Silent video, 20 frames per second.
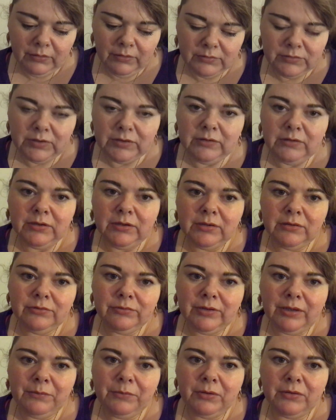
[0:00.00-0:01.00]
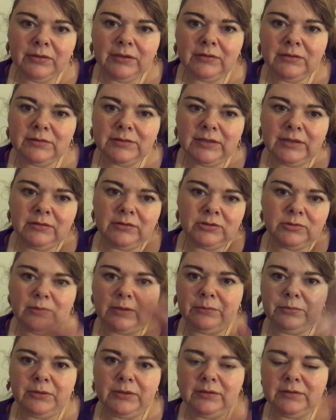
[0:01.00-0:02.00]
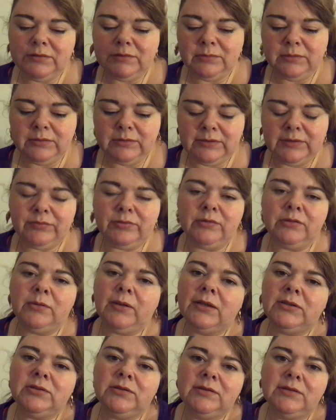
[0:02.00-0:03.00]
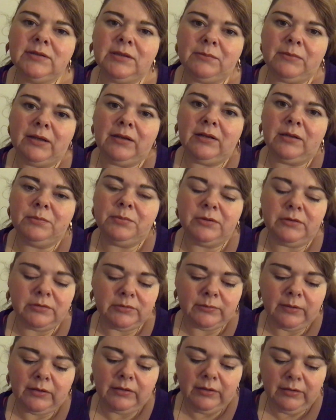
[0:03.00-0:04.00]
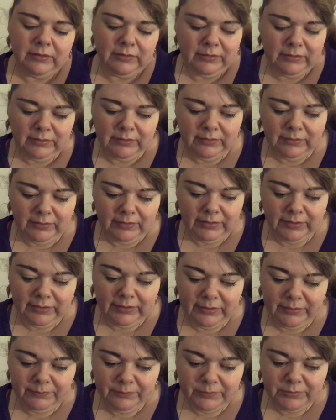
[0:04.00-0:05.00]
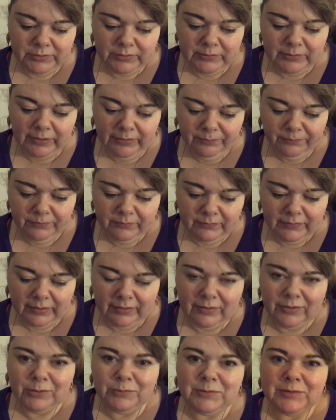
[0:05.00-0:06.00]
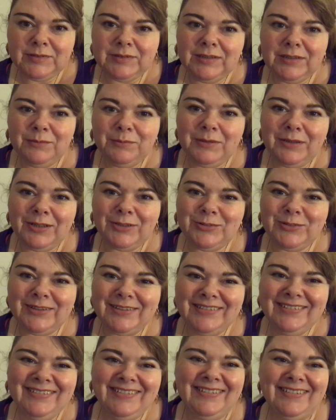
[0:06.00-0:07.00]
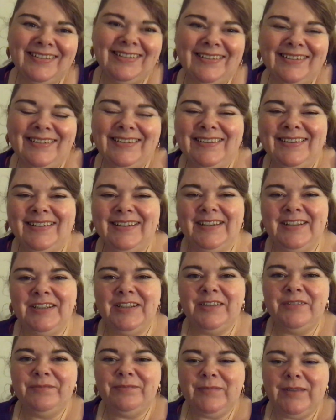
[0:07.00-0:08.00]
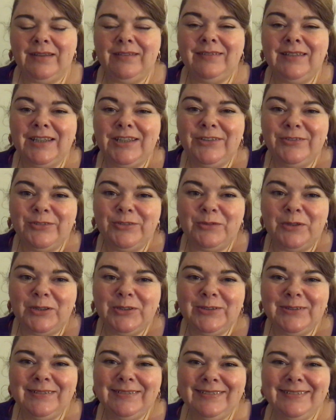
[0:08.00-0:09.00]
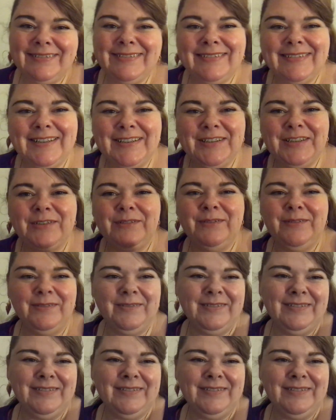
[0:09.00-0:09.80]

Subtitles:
So, you know, you can find me on there. There's, like, swipe readings with different questions that might help you as well. So yeah, I hope to see you in my next reading. And thank you for watching. Thank you.